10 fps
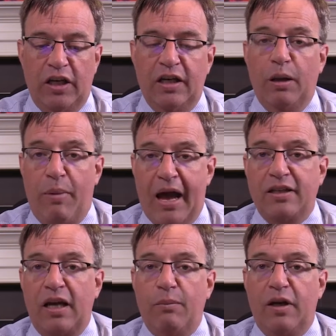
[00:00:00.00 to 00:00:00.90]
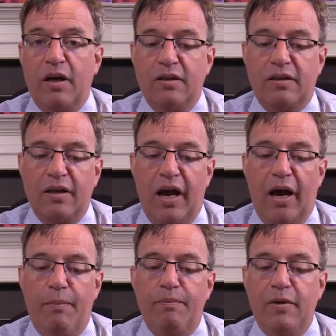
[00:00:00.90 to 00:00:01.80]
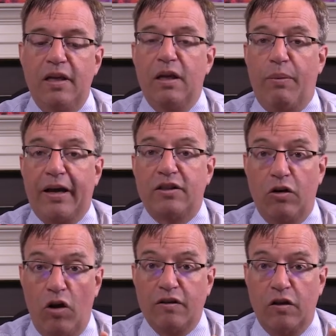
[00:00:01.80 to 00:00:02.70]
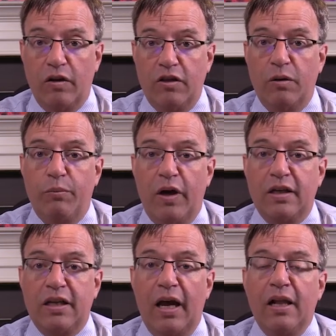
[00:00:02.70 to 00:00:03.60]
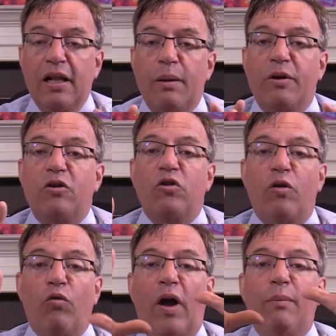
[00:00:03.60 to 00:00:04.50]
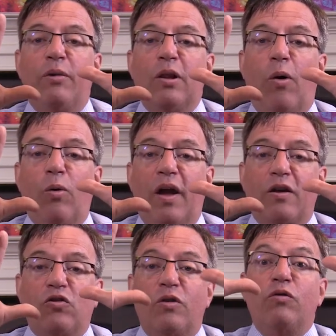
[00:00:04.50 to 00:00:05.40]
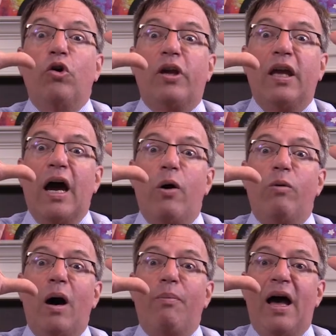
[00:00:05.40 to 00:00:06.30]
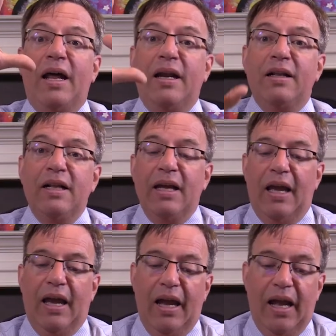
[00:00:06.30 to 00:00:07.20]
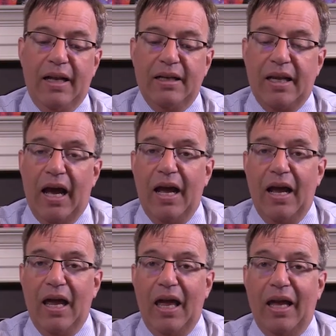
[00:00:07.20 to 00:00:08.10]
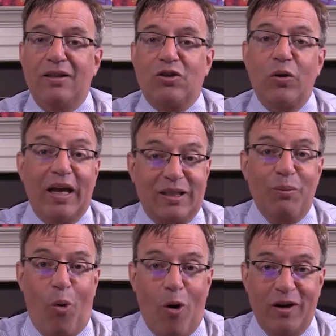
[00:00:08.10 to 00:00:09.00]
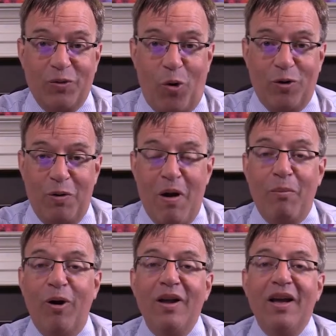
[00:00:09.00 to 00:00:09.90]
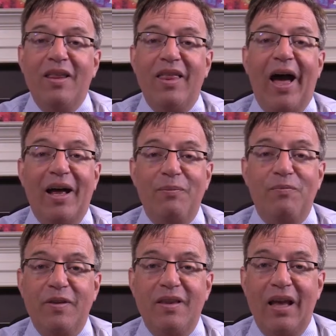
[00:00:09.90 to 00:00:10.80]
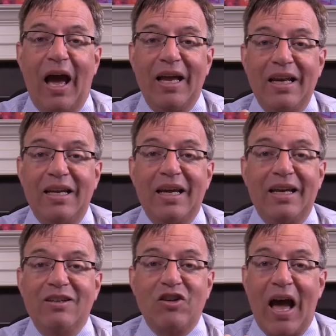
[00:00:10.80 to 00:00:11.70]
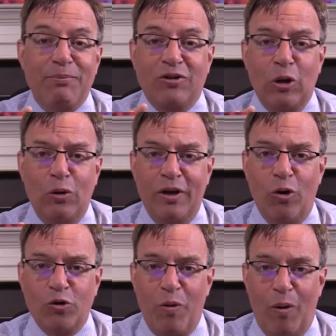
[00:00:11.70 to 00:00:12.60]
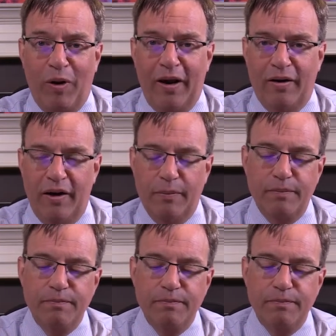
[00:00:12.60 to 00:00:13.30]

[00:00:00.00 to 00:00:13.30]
India, and Pakistan because India and Pakistan are not Central Asia, but they're sort of right below there, sort of looking up at it, and so that's important. It's important to remember that India is absolutely no small player here.